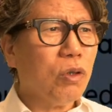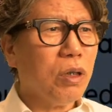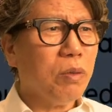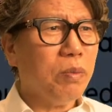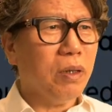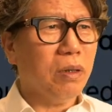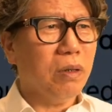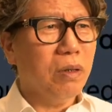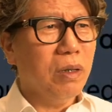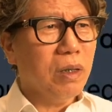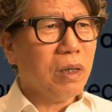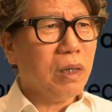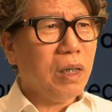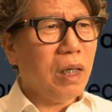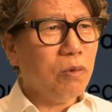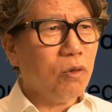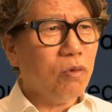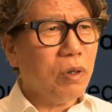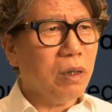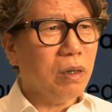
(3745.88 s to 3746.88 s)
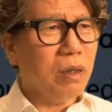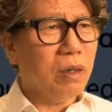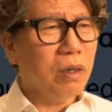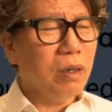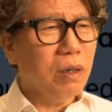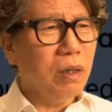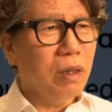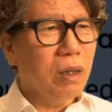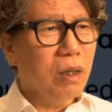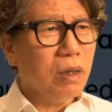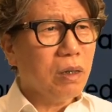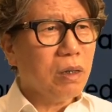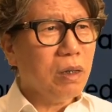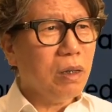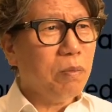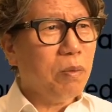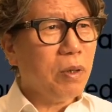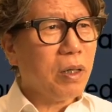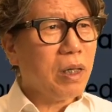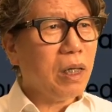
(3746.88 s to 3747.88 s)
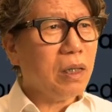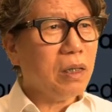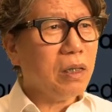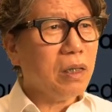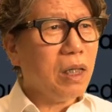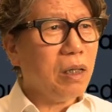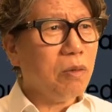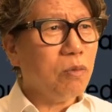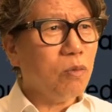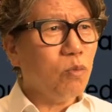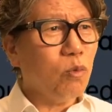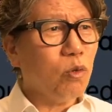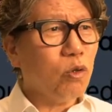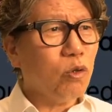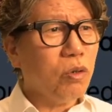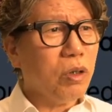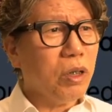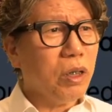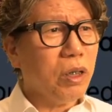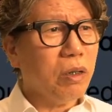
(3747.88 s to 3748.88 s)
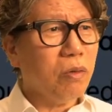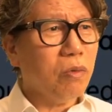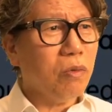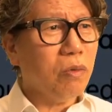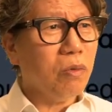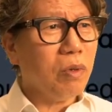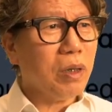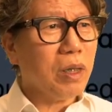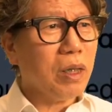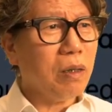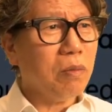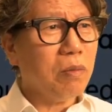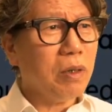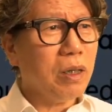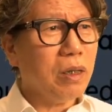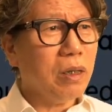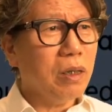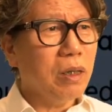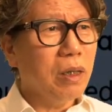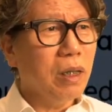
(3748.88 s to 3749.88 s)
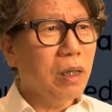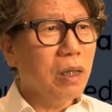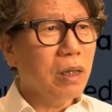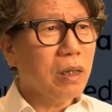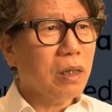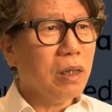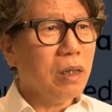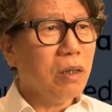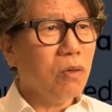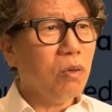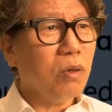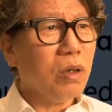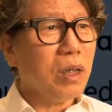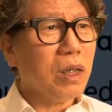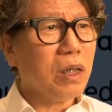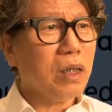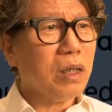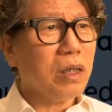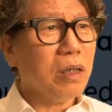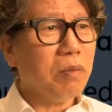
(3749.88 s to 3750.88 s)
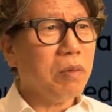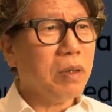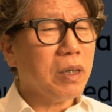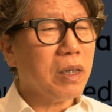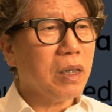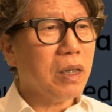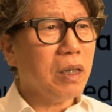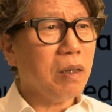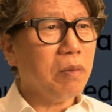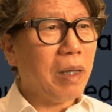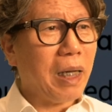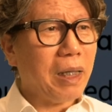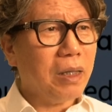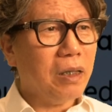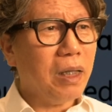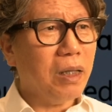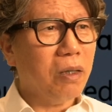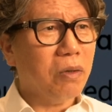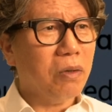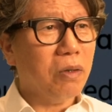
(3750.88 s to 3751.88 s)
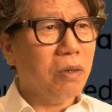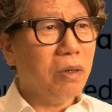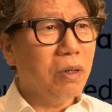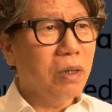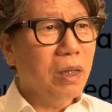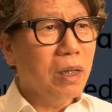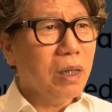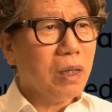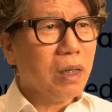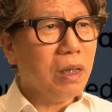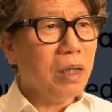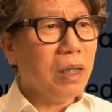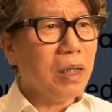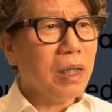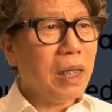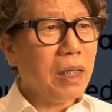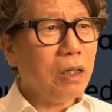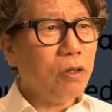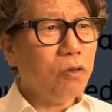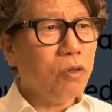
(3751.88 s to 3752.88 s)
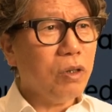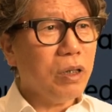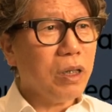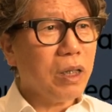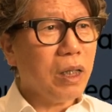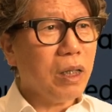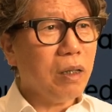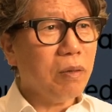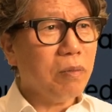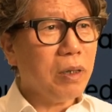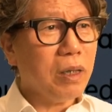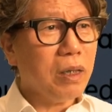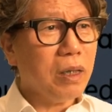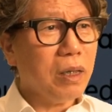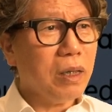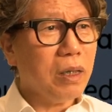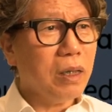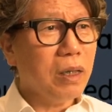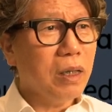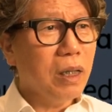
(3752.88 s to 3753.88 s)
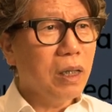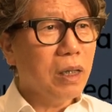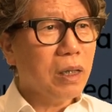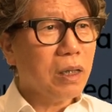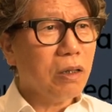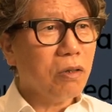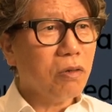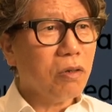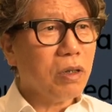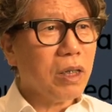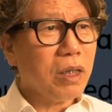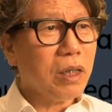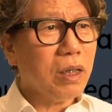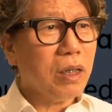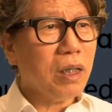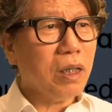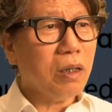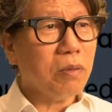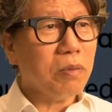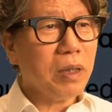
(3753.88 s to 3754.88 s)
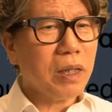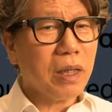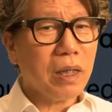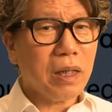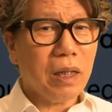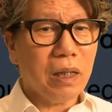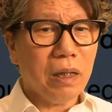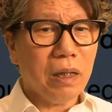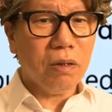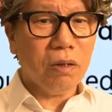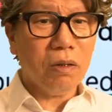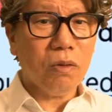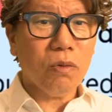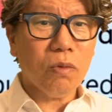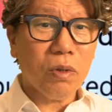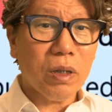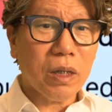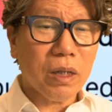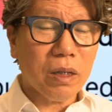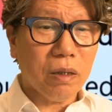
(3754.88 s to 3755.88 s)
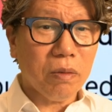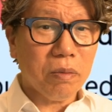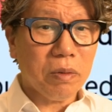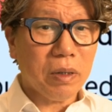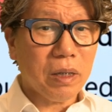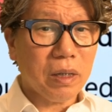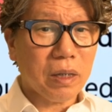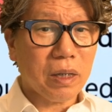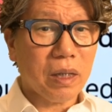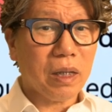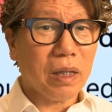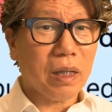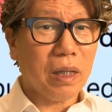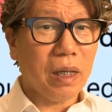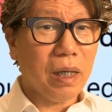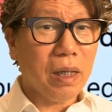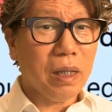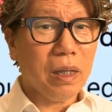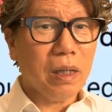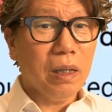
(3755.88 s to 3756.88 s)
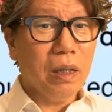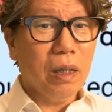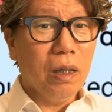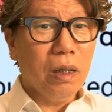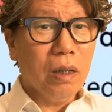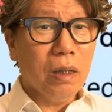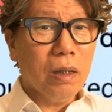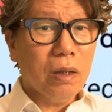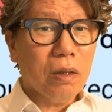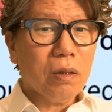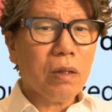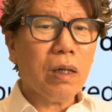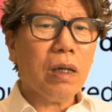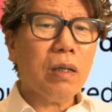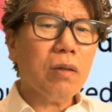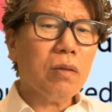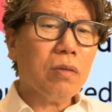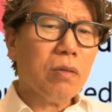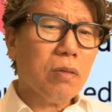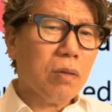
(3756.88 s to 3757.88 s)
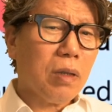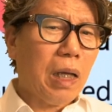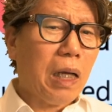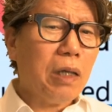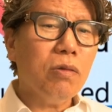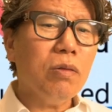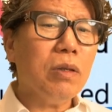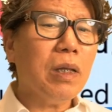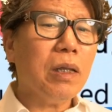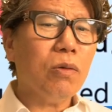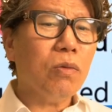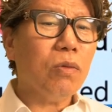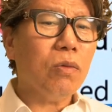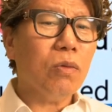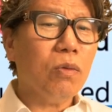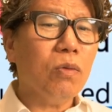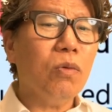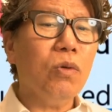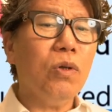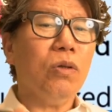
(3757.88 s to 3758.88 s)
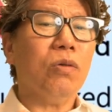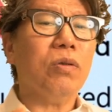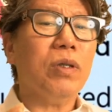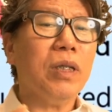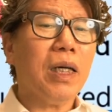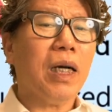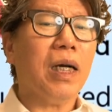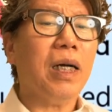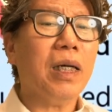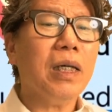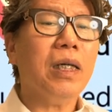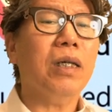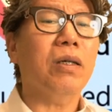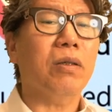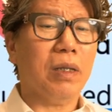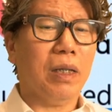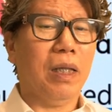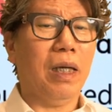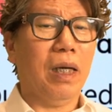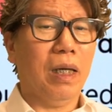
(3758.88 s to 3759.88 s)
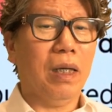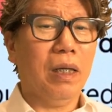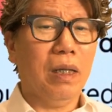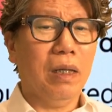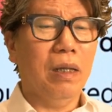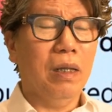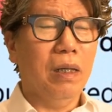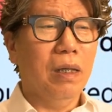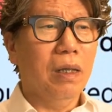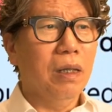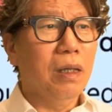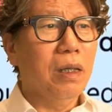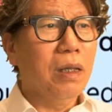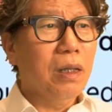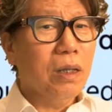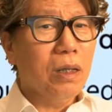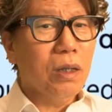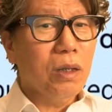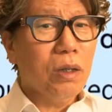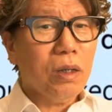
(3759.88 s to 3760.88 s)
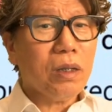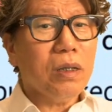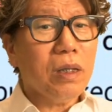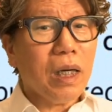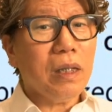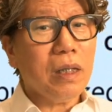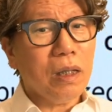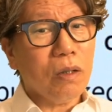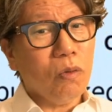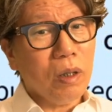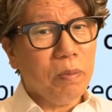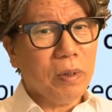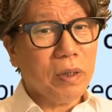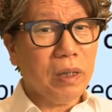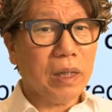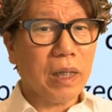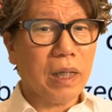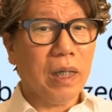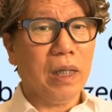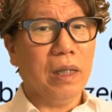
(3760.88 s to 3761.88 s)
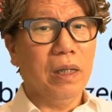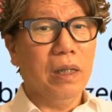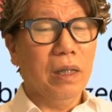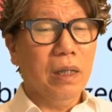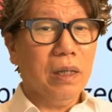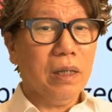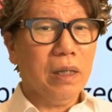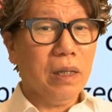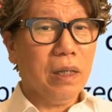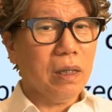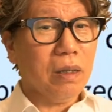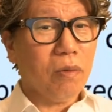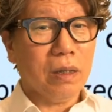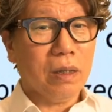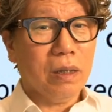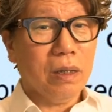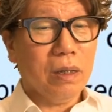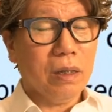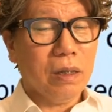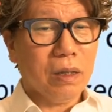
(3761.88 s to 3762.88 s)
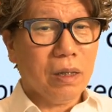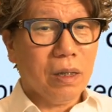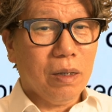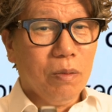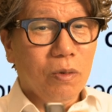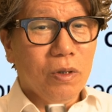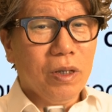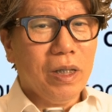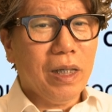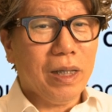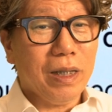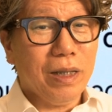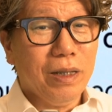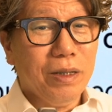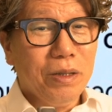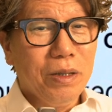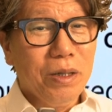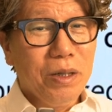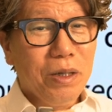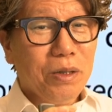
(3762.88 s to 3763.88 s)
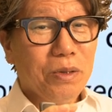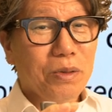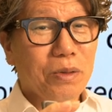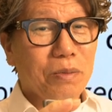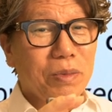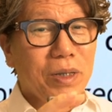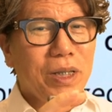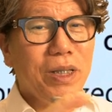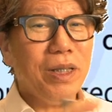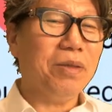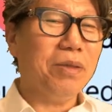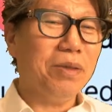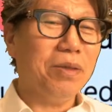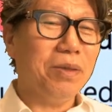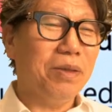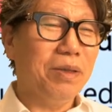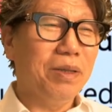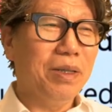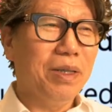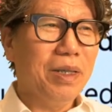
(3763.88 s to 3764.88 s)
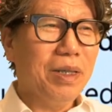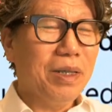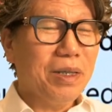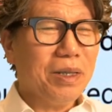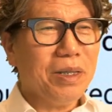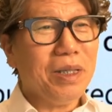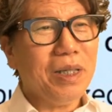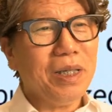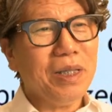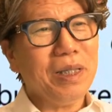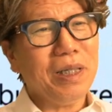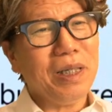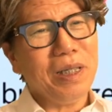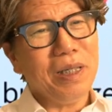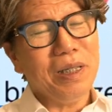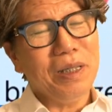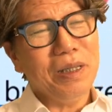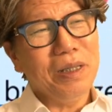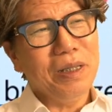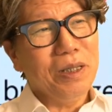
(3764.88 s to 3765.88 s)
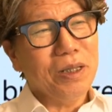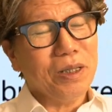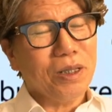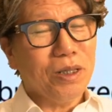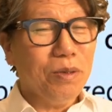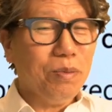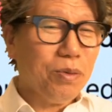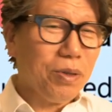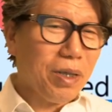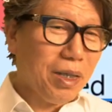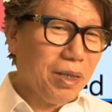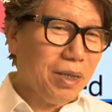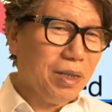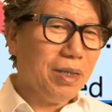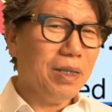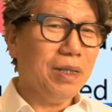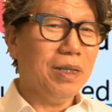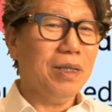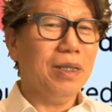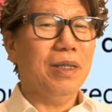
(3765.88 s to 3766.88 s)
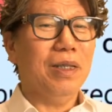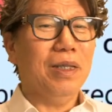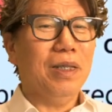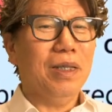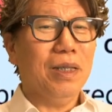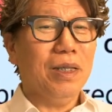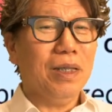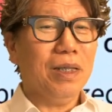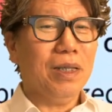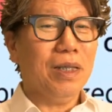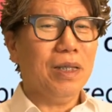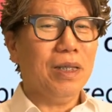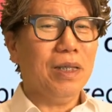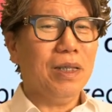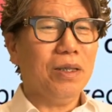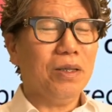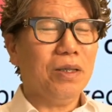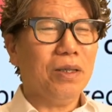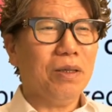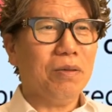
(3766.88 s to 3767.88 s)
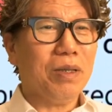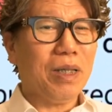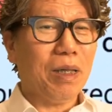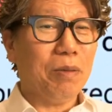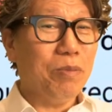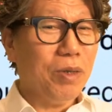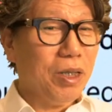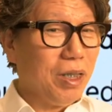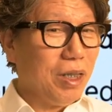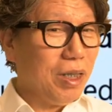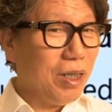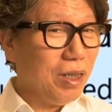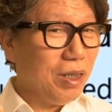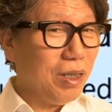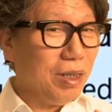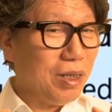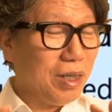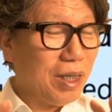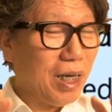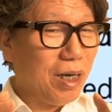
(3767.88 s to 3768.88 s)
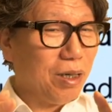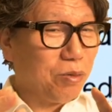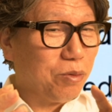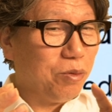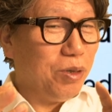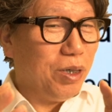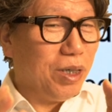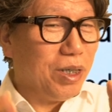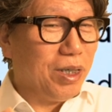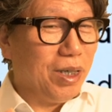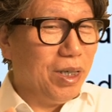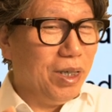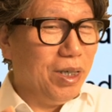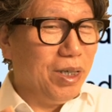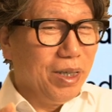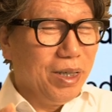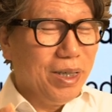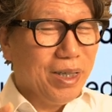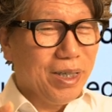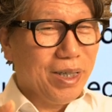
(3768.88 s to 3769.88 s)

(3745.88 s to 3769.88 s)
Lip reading: reduced the table. However, the buccal table should not be reduced. It cannot be done because of the holding cusp. If you reduce the lingual, you ultimately eliminate the contact. It disappears as a non-holding. That's how the simple logic began. But since that treatment lasts long, patients believe that I am skilled. However, rather than being inherently skilled, I have effectively used this concept.